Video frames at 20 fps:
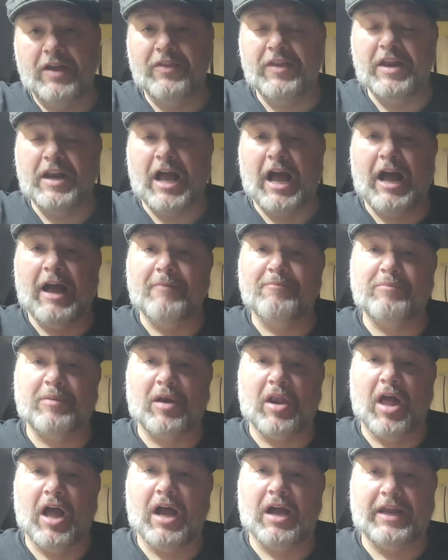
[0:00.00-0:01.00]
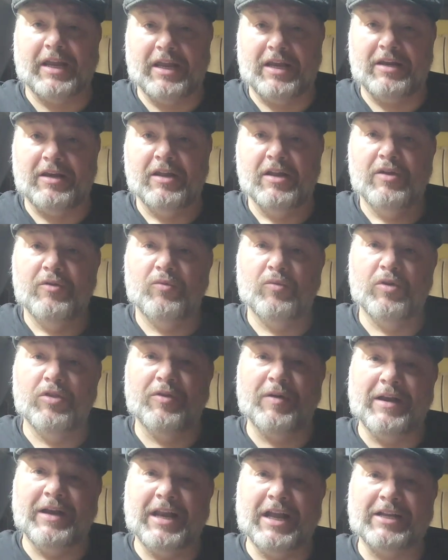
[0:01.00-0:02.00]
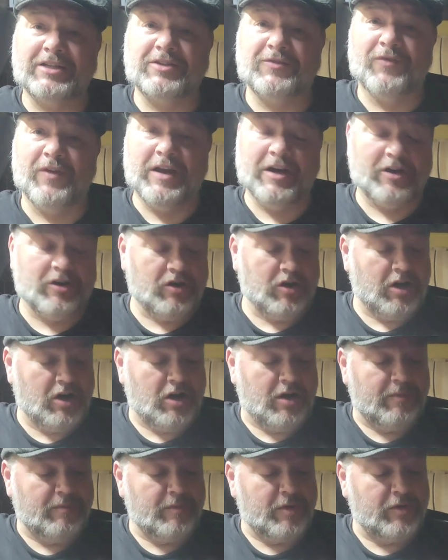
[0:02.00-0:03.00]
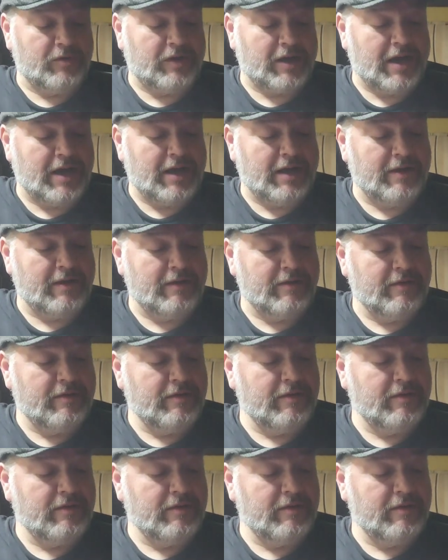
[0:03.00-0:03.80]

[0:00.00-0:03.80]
And then I block it with my next finger up, okay?